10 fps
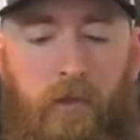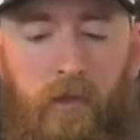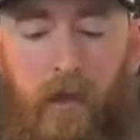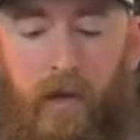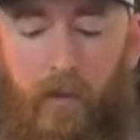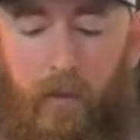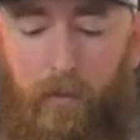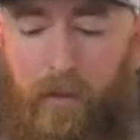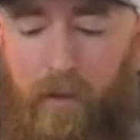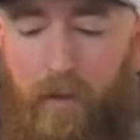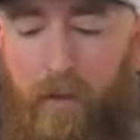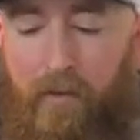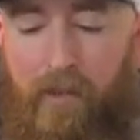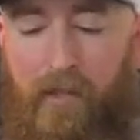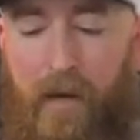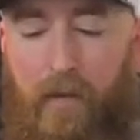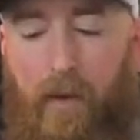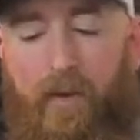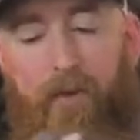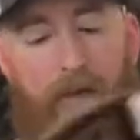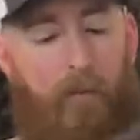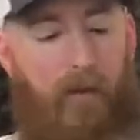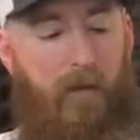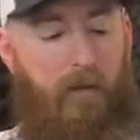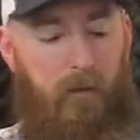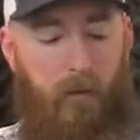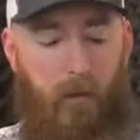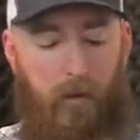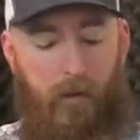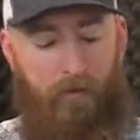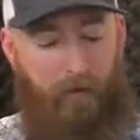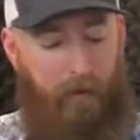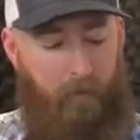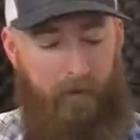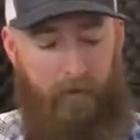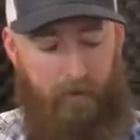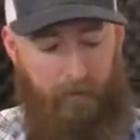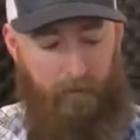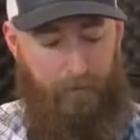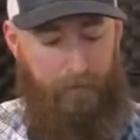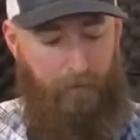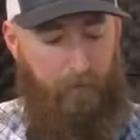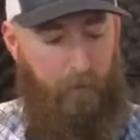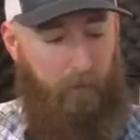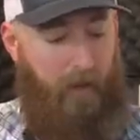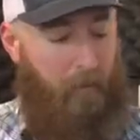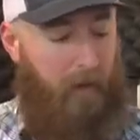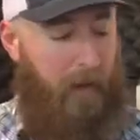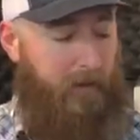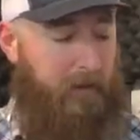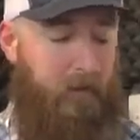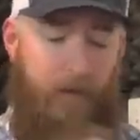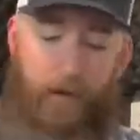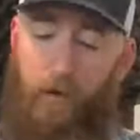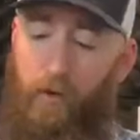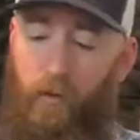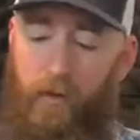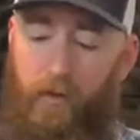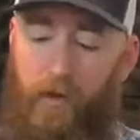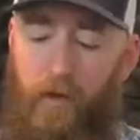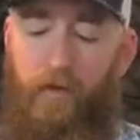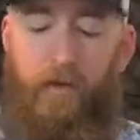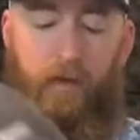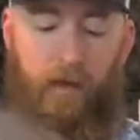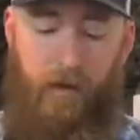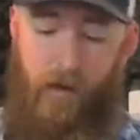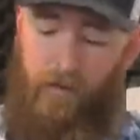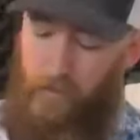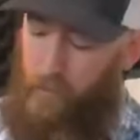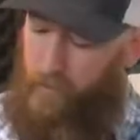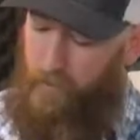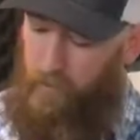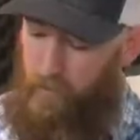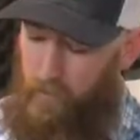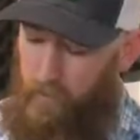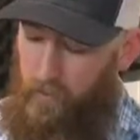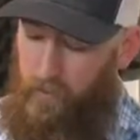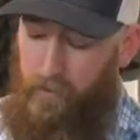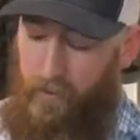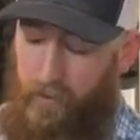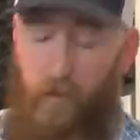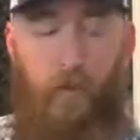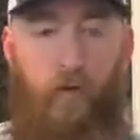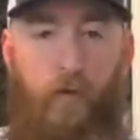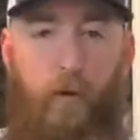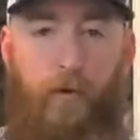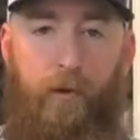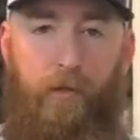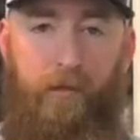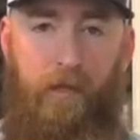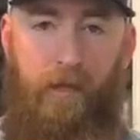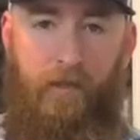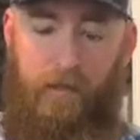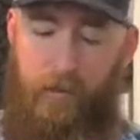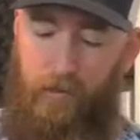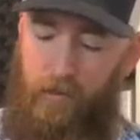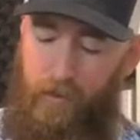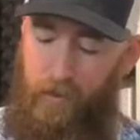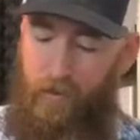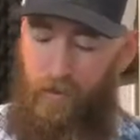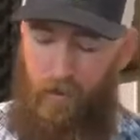to take. But I've decided to make the leap into the frameless backpacks, and I went with the Gossamer Gear Kumo 36. This is a